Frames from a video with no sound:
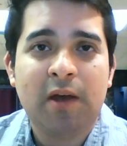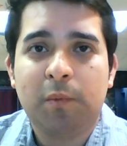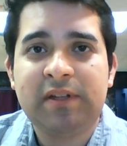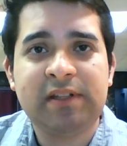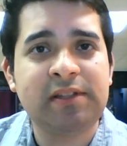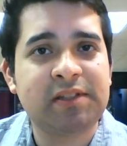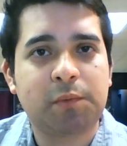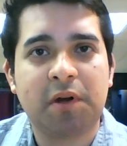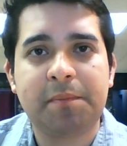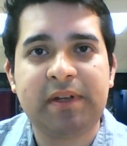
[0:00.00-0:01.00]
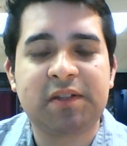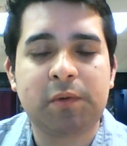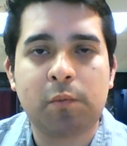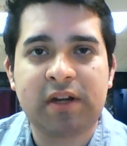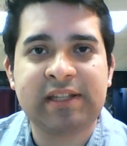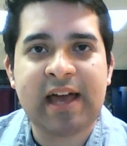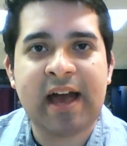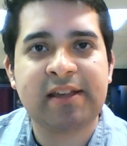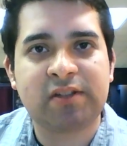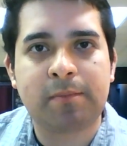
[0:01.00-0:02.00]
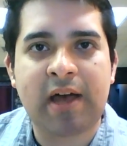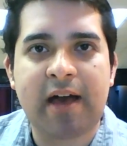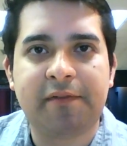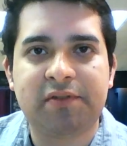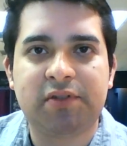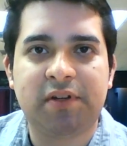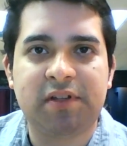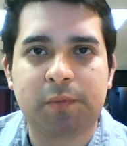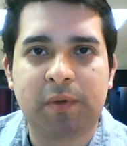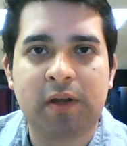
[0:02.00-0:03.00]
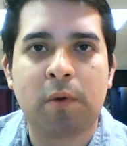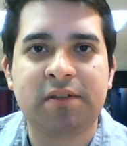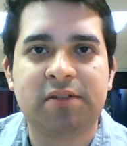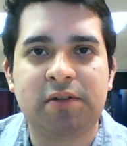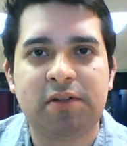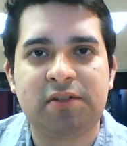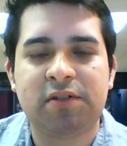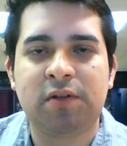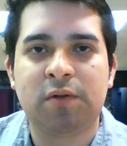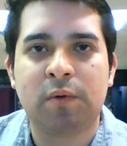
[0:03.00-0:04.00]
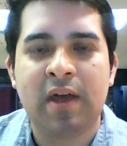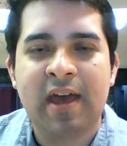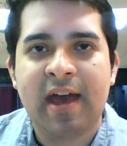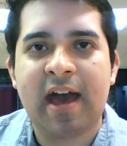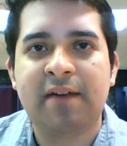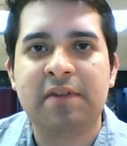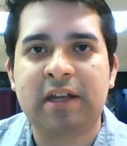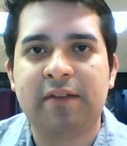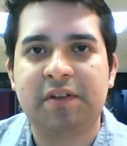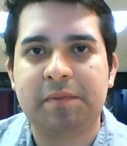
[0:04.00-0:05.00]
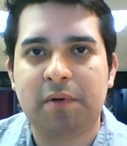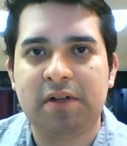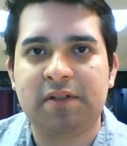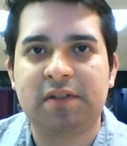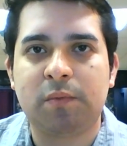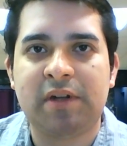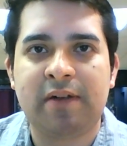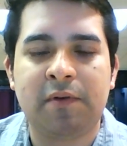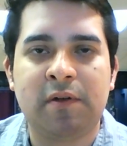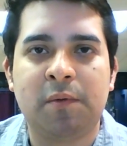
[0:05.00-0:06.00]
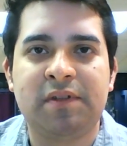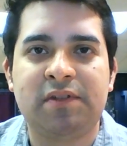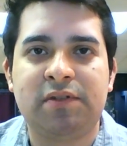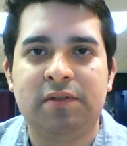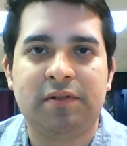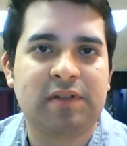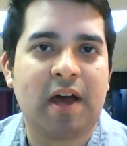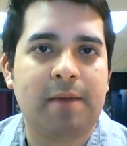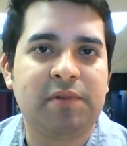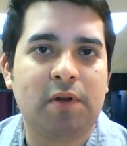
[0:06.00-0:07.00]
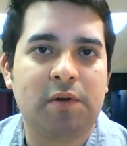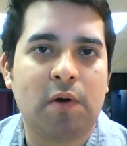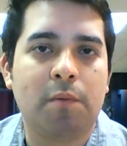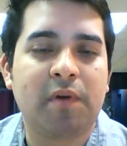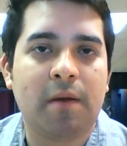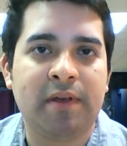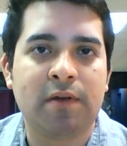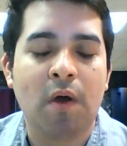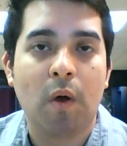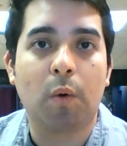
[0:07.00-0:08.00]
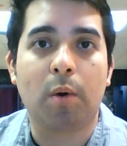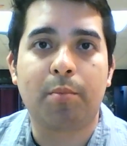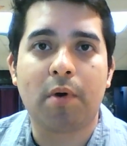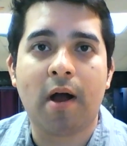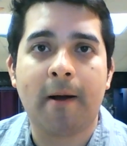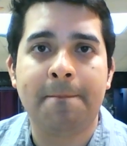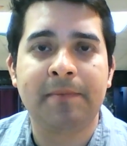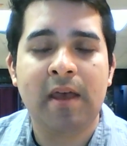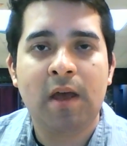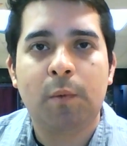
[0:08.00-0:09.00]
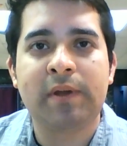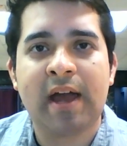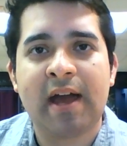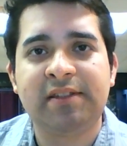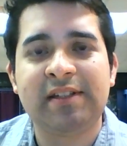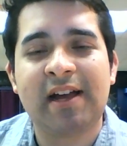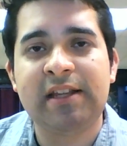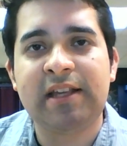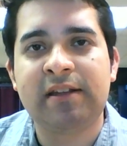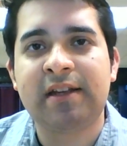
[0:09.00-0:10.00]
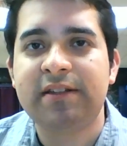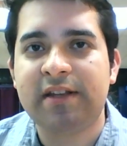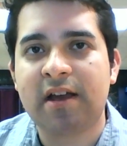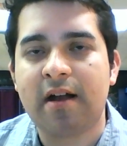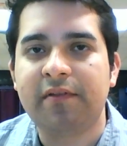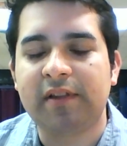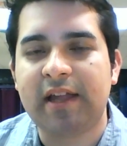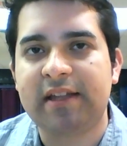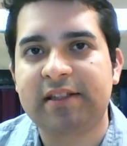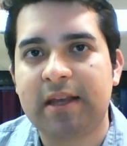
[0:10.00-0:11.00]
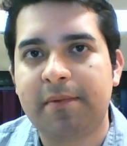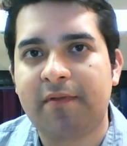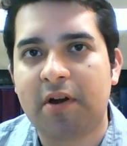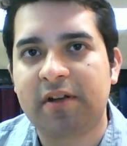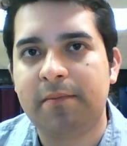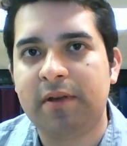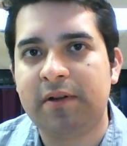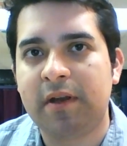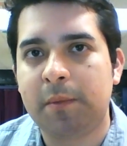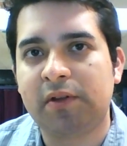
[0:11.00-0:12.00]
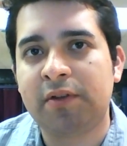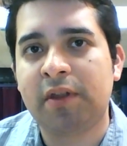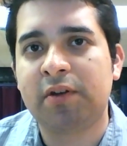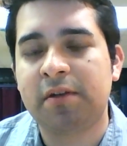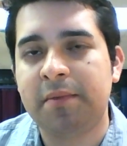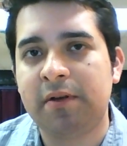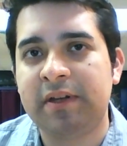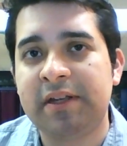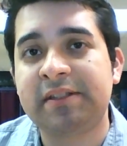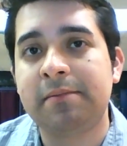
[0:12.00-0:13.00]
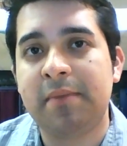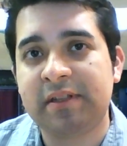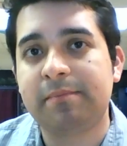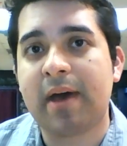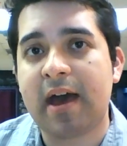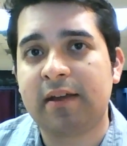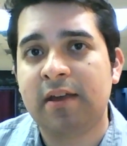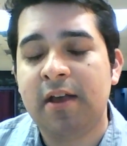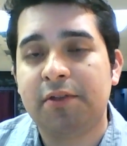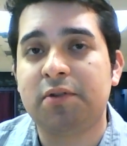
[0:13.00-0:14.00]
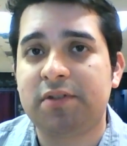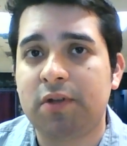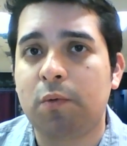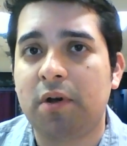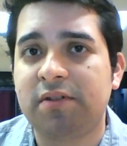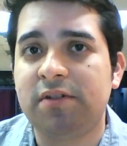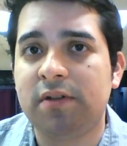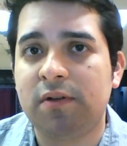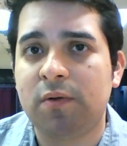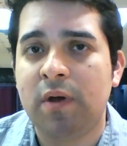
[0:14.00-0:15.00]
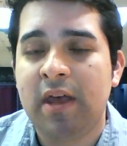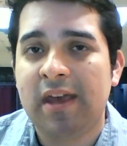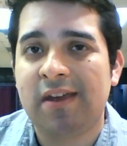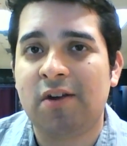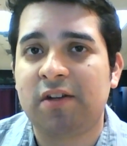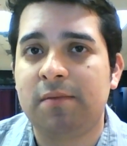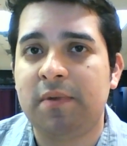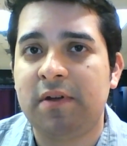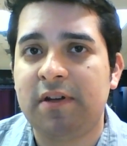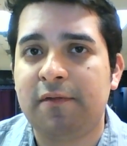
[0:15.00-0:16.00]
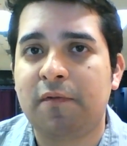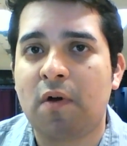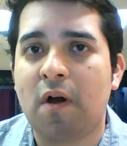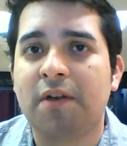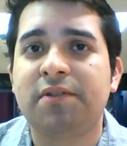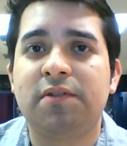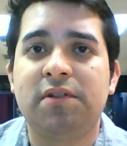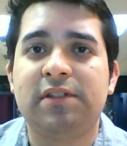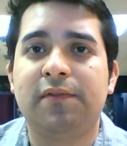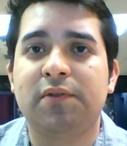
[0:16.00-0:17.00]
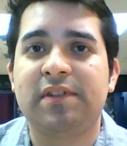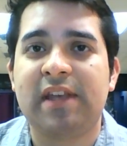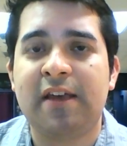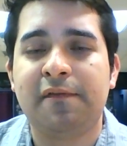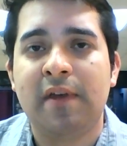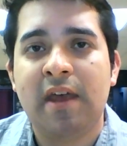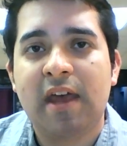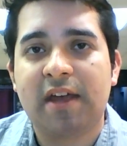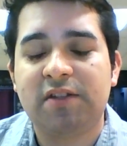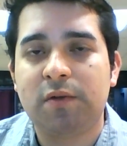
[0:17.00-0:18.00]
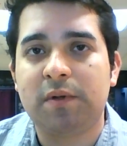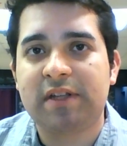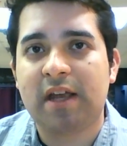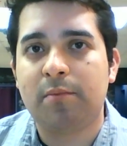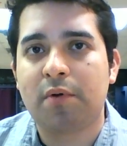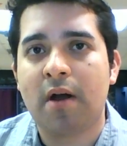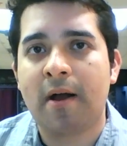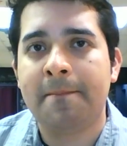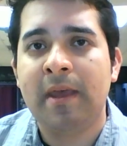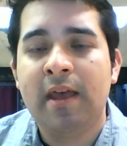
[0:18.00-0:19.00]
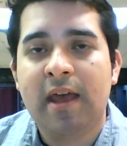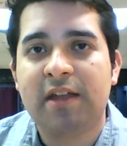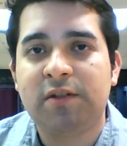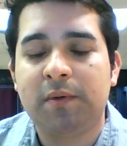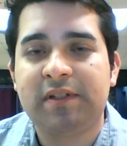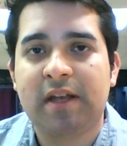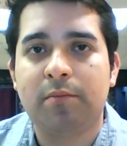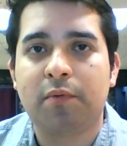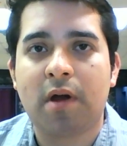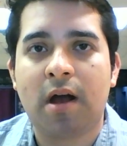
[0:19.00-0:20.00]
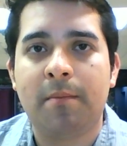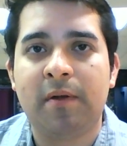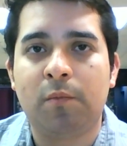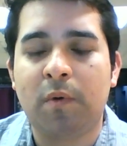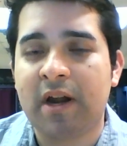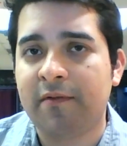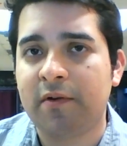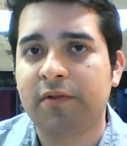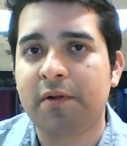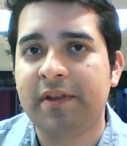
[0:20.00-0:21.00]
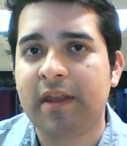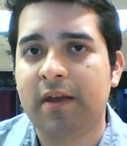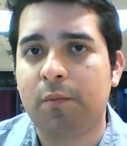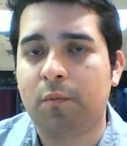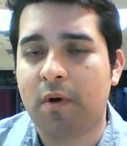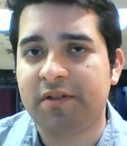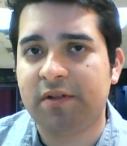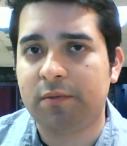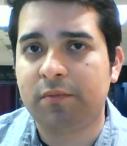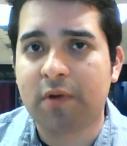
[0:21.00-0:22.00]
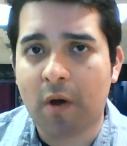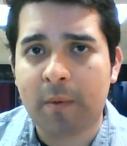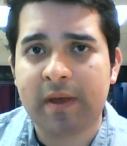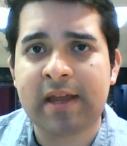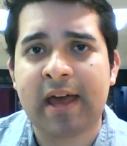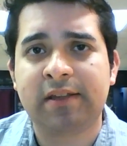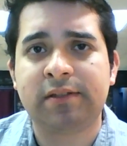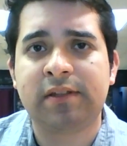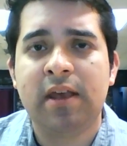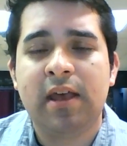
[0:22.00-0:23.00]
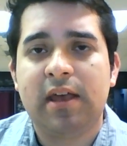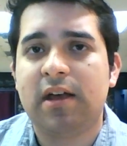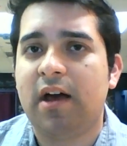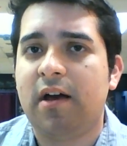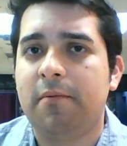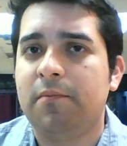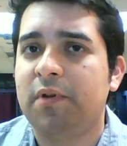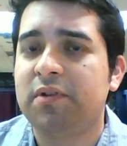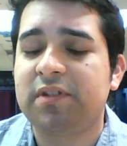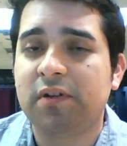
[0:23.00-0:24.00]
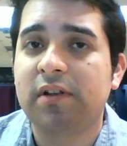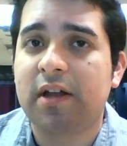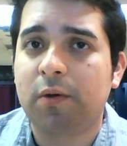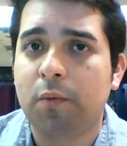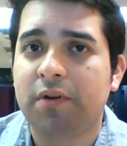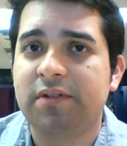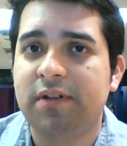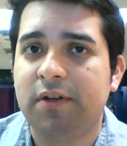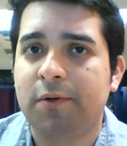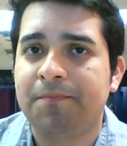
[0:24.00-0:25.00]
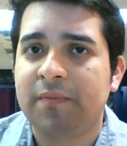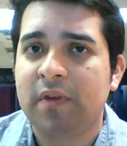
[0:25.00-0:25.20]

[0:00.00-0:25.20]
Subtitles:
We did this work because we wanted to ask on behalf of students. We didn't want students to have negative experiences whenever it was time to go to homecoming or prom. We asked to kind of get an idea of the landscape of our community, and we learned that our community is a mixed bag. There's still work to do in our community for all students to feel safe and to attend prom and whatever clothing they want to go in as. There's still a lot of work to do.